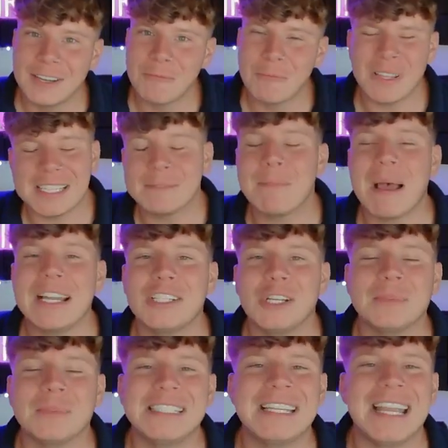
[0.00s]
Well, it's my
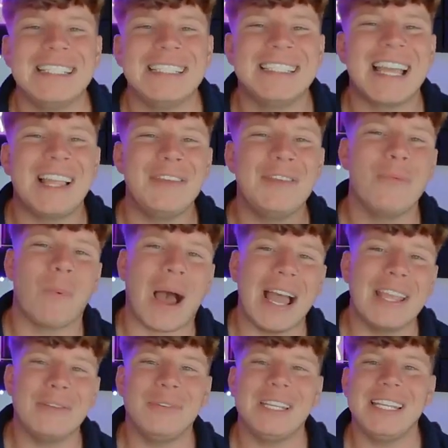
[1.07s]
job today to tell you
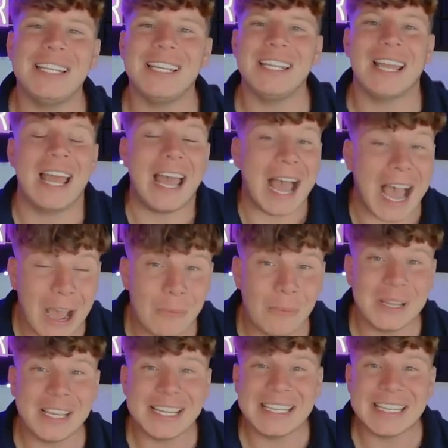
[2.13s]
why you need it, how
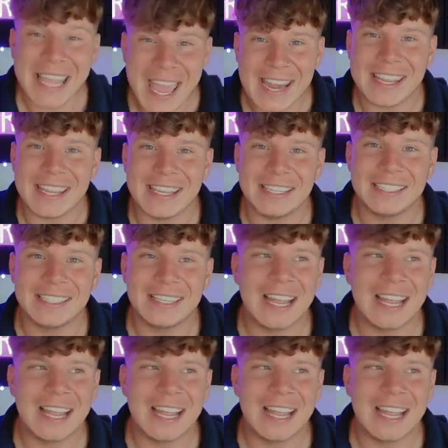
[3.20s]
we're gonna get it,